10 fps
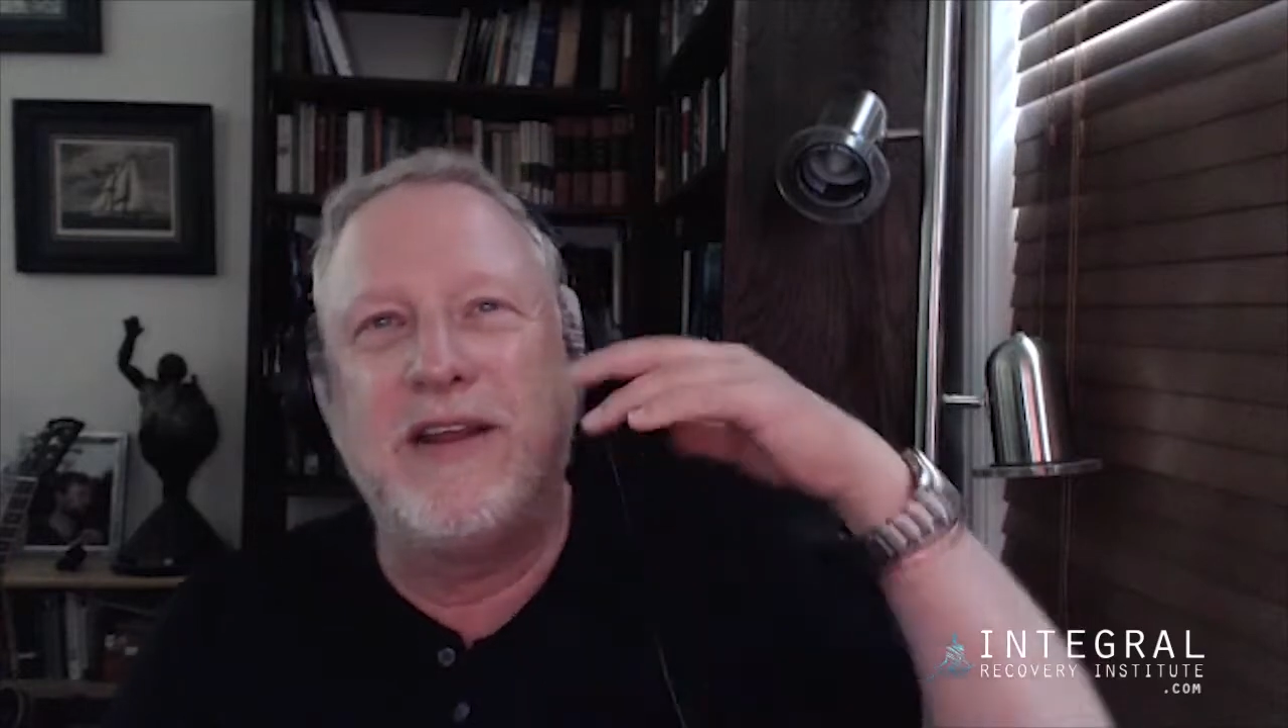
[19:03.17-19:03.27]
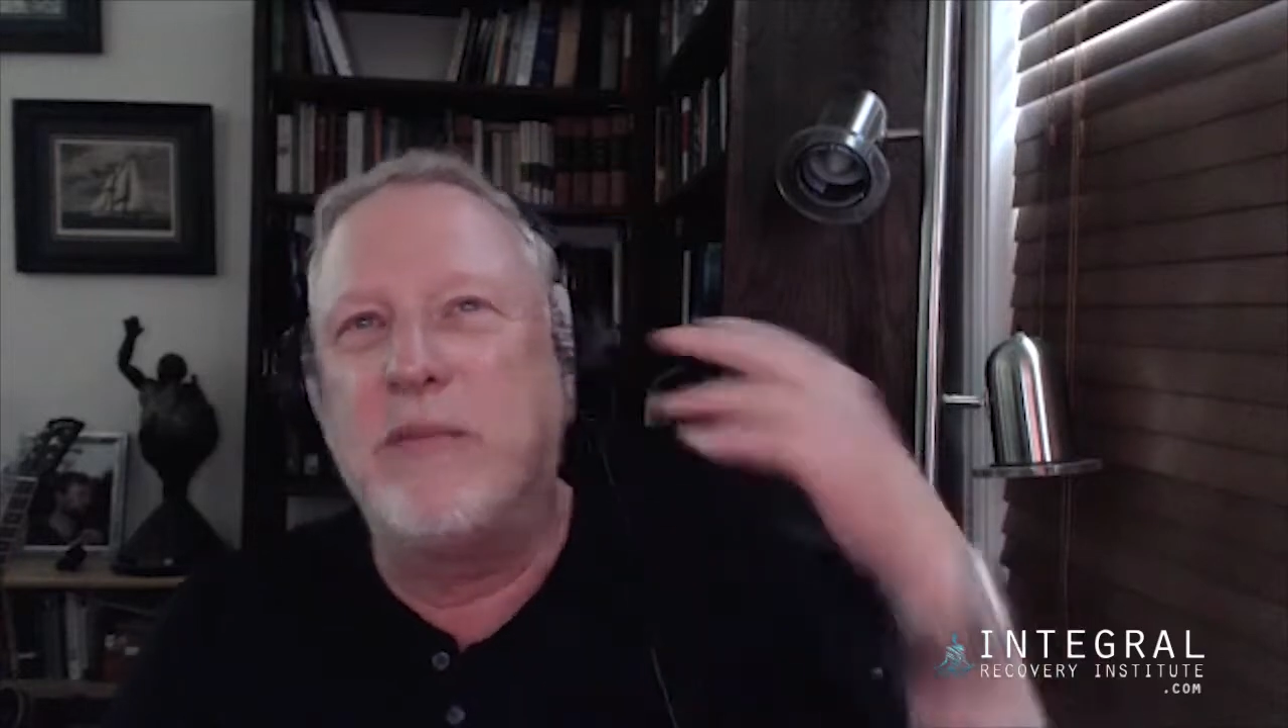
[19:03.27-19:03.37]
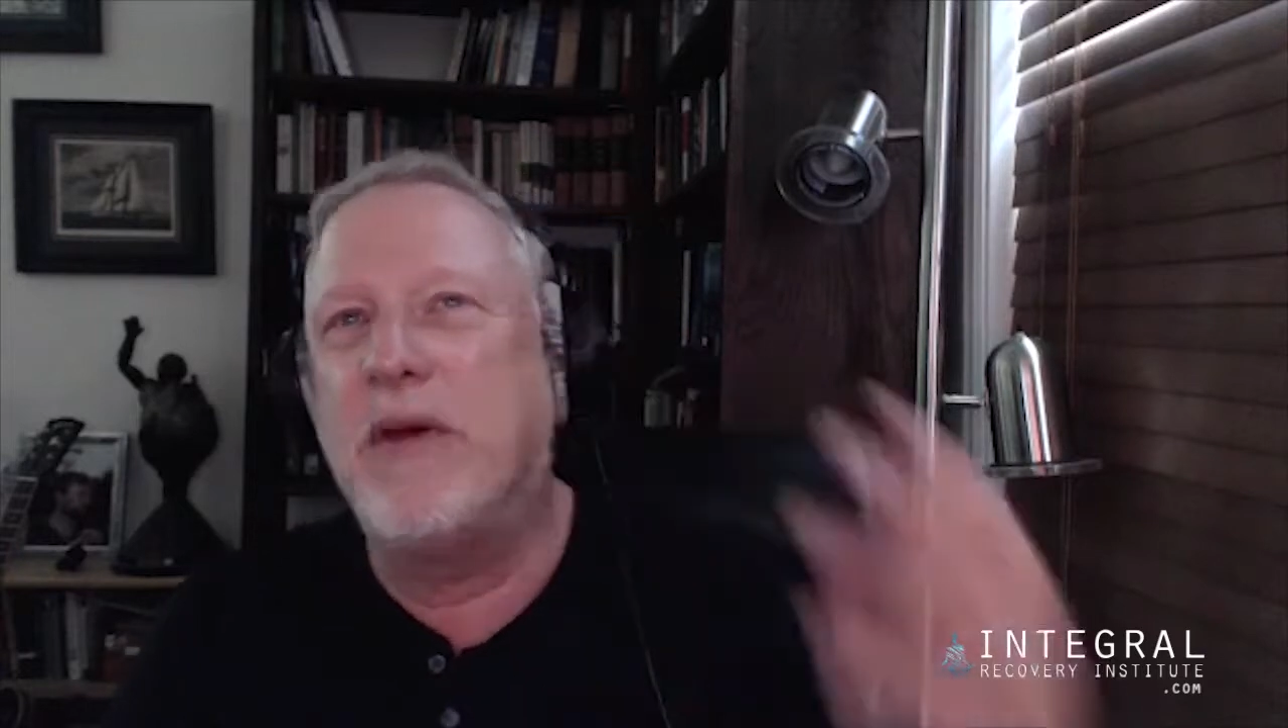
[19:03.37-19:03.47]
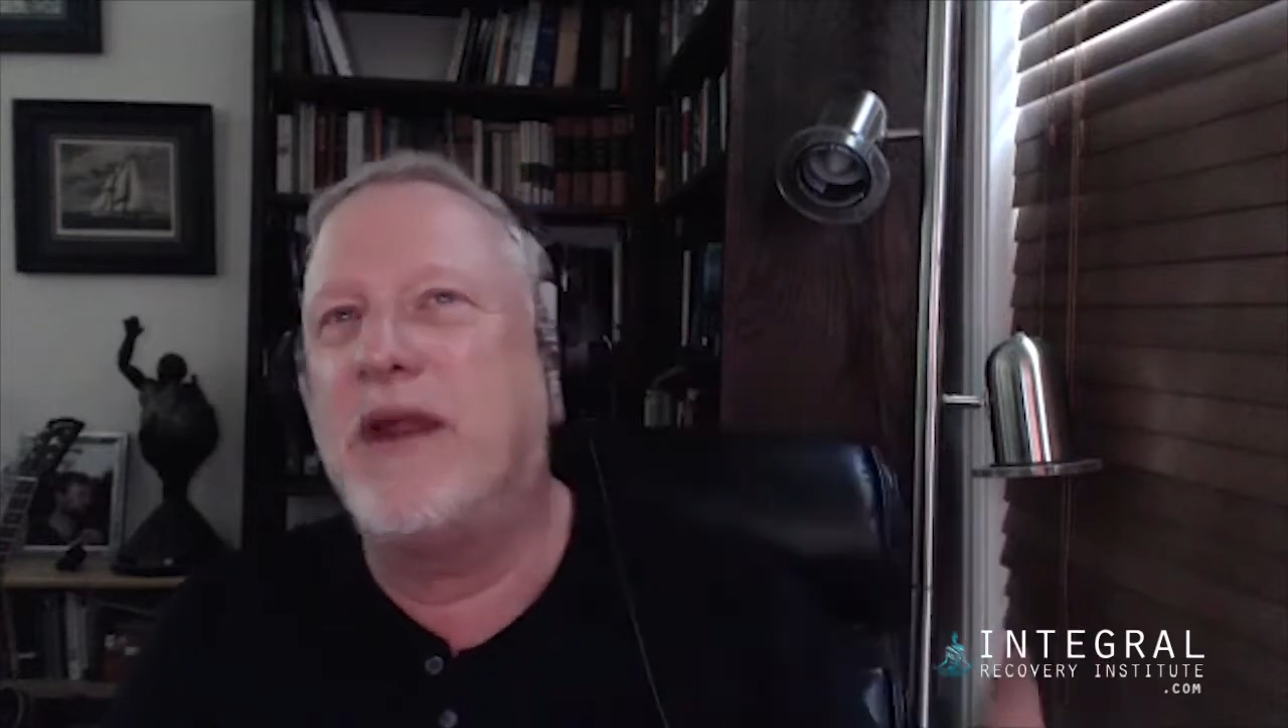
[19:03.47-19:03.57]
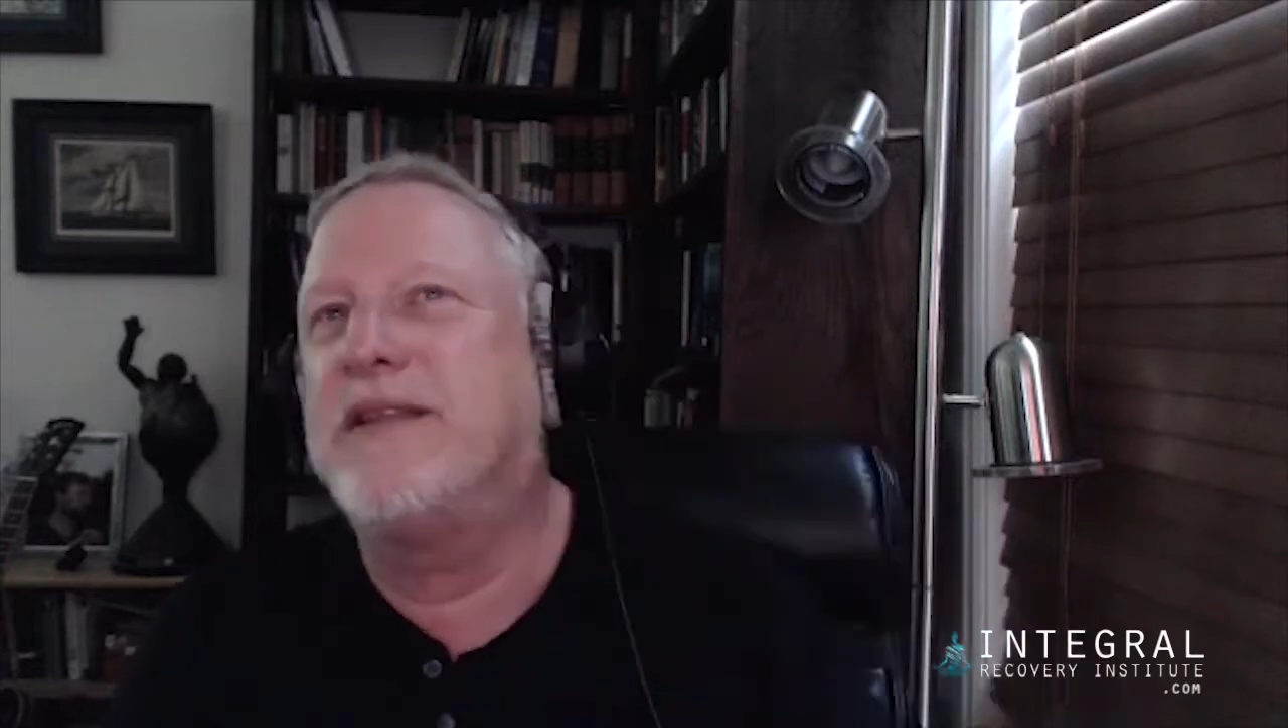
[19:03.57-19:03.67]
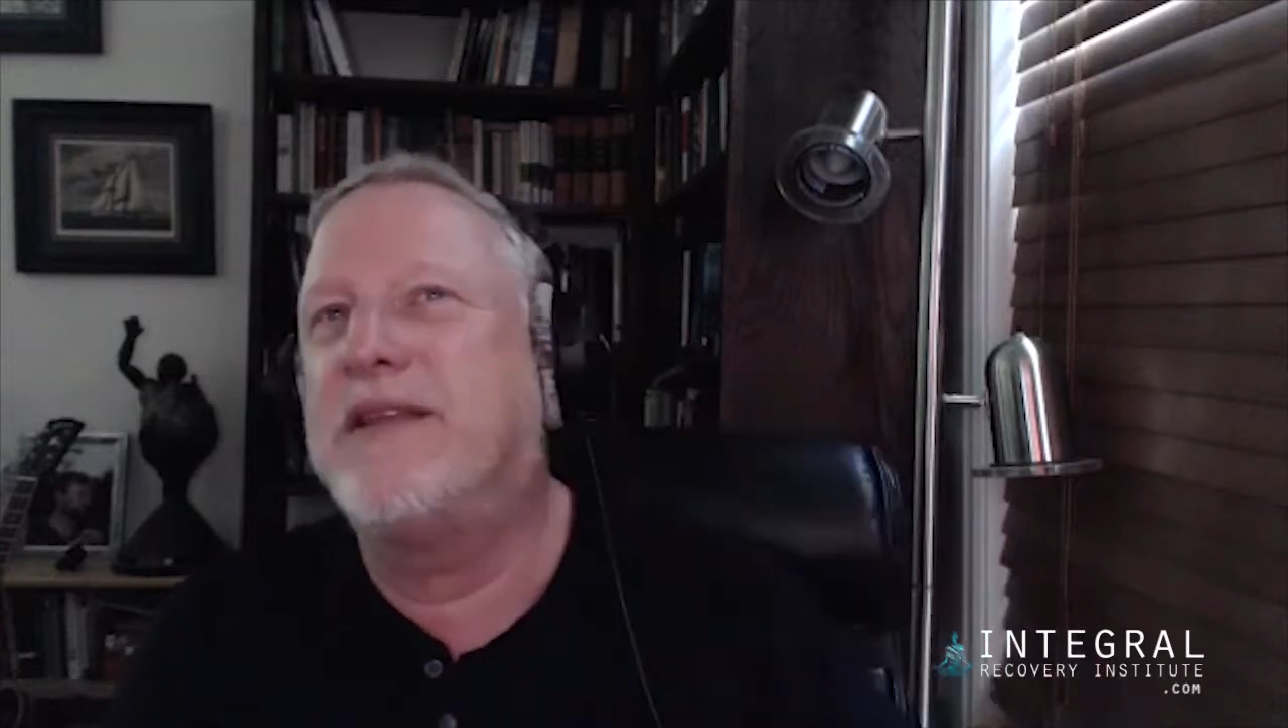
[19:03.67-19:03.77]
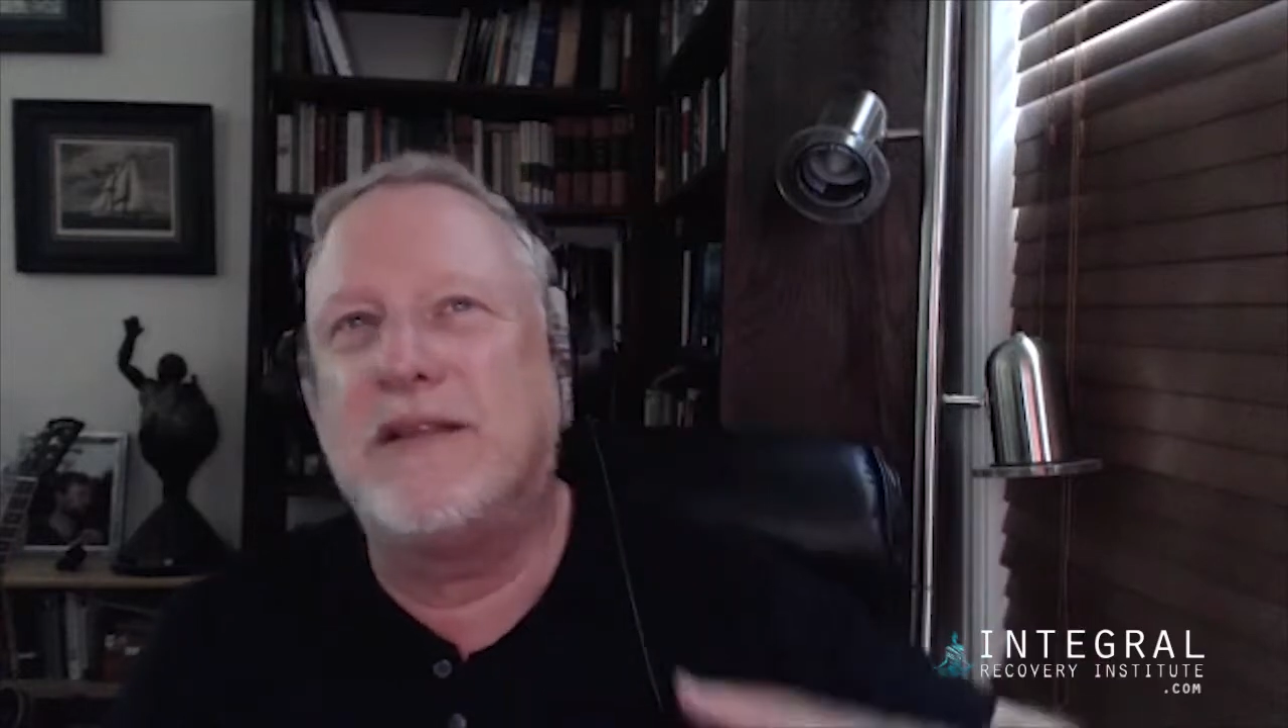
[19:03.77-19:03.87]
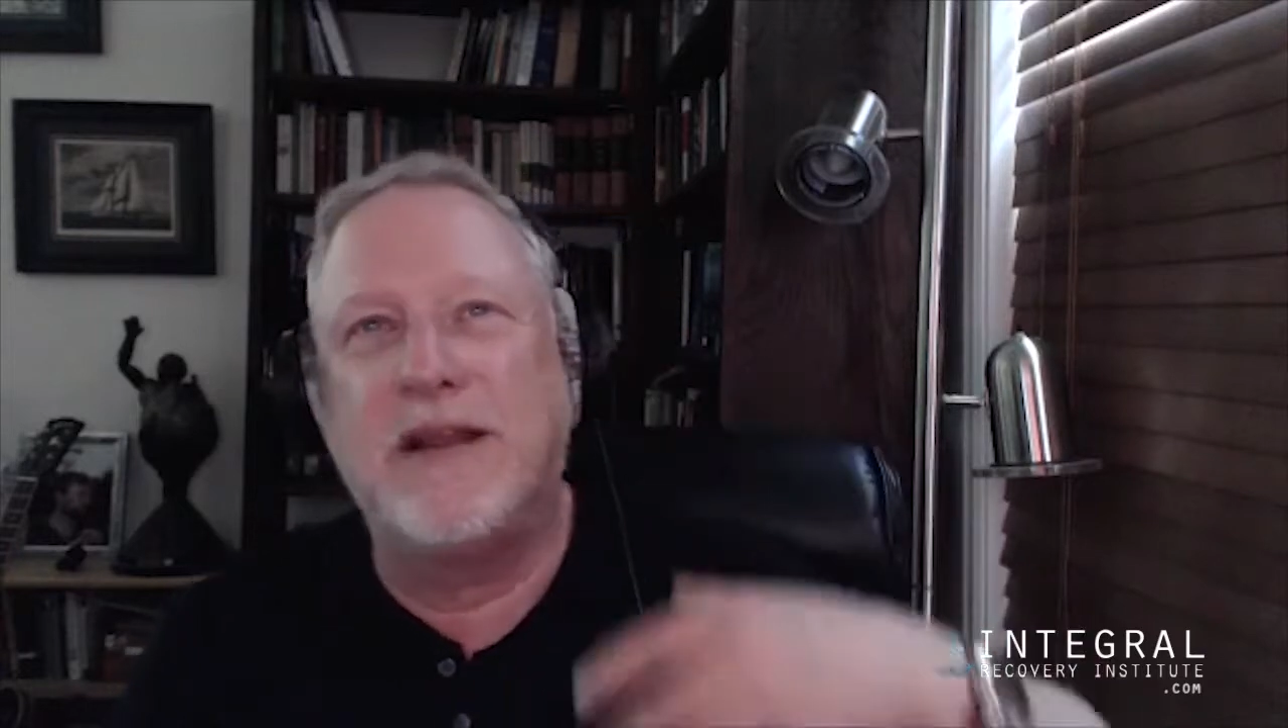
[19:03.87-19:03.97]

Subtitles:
to meditate,